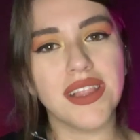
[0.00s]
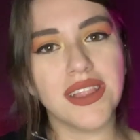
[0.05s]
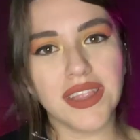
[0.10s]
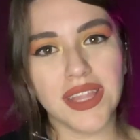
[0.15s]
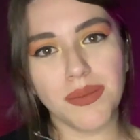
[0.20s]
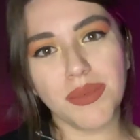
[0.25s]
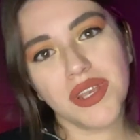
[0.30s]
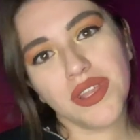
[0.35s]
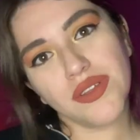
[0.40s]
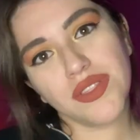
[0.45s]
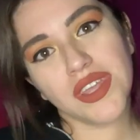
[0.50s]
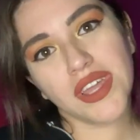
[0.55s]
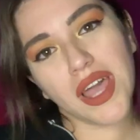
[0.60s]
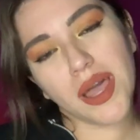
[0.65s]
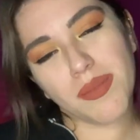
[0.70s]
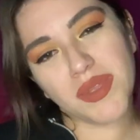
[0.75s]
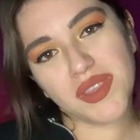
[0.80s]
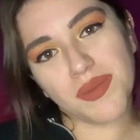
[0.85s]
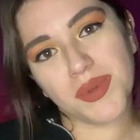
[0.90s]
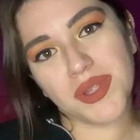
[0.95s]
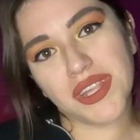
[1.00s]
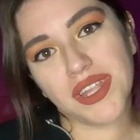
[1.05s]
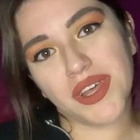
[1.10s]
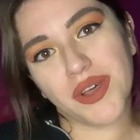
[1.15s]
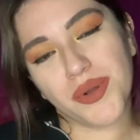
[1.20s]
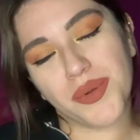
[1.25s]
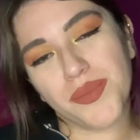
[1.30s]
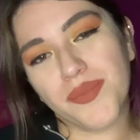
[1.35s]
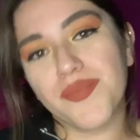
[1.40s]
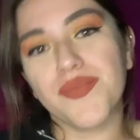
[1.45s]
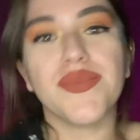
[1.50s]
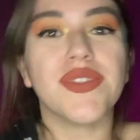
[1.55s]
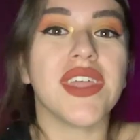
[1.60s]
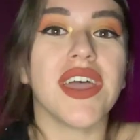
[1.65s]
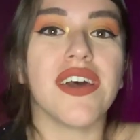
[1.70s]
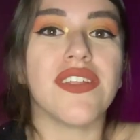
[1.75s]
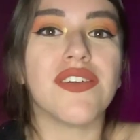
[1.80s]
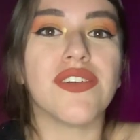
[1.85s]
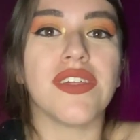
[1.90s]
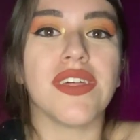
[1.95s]
Let me know in the comments below.
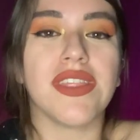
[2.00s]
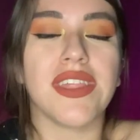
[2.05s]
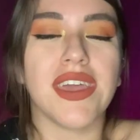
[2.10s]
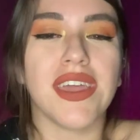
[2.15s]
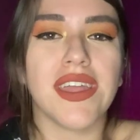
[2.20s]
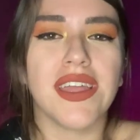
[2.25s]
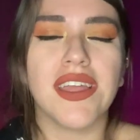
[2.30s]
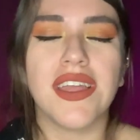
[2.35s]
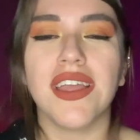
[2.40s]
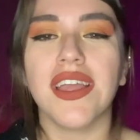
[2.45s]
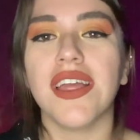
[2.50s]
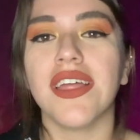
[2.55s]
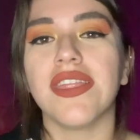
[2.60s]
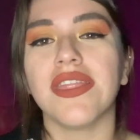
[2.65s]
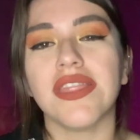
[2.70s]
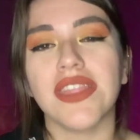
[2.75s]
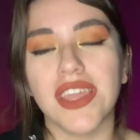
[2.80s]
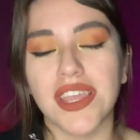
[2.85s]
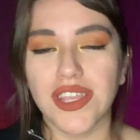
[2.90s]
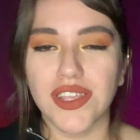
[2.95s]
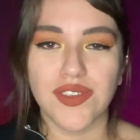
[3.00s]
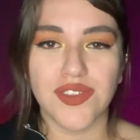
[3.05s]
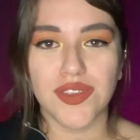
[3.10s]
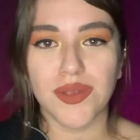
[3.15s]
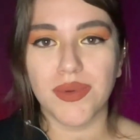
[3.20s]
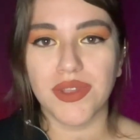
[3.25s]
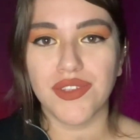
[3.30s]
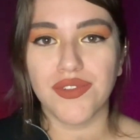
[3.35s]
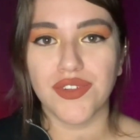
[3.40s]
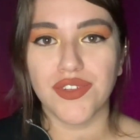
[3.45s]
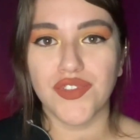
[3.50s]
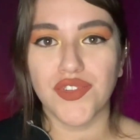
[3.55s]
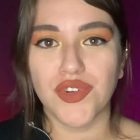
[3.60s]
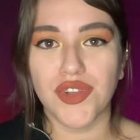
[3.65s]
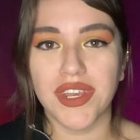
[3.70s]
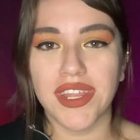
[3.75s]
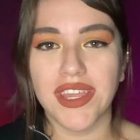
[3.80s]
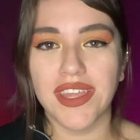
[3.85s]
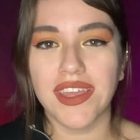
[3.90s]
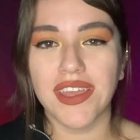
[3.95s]
Other than that, thank you so much for
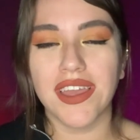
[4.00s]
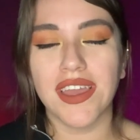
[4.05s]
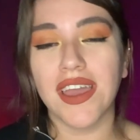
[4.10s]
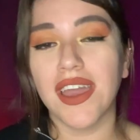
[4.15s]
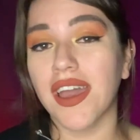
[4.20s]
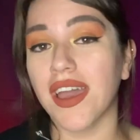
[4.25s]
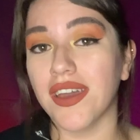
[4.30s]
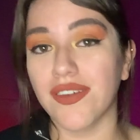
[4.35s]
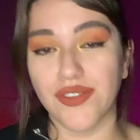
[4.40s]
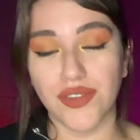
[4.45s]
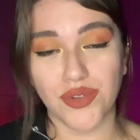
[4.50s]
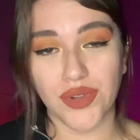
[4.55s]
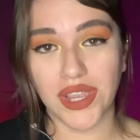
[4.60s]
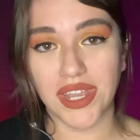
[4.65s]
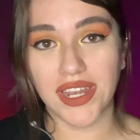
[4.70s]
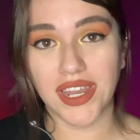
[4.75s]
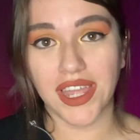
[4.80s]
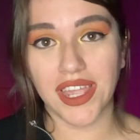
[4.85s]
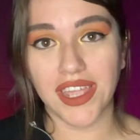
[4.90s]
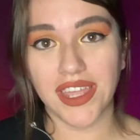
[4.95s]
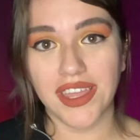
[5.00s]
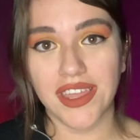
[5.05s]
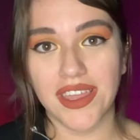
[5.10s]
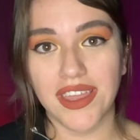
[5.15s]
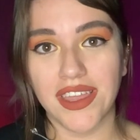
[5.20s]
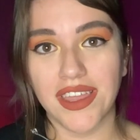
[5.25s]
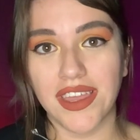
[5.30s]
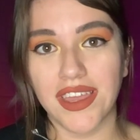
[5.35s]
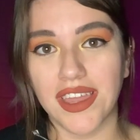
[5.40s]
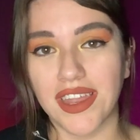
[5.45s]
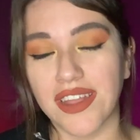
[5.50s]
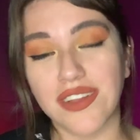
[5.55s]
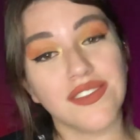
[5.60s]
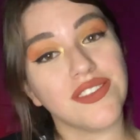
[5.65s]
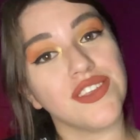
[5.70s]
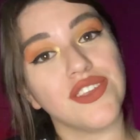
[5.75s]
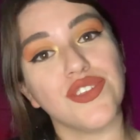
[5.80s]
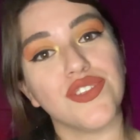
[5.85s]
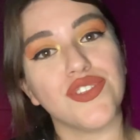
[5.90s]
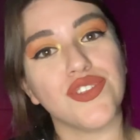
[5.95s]
joining. Have a great night, and I'll
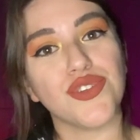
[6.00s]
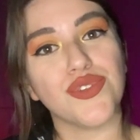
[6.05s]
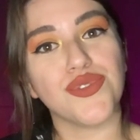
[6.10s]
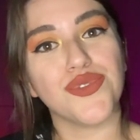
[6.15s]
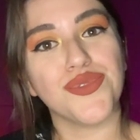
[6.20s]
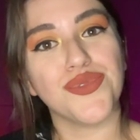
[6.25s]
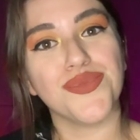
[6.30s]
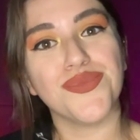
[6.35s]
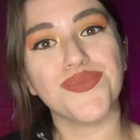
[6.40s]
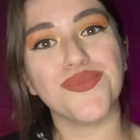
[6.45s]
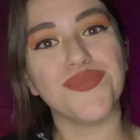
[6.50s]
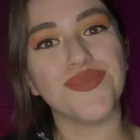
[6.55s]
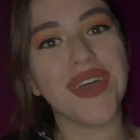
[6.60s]
see you soon.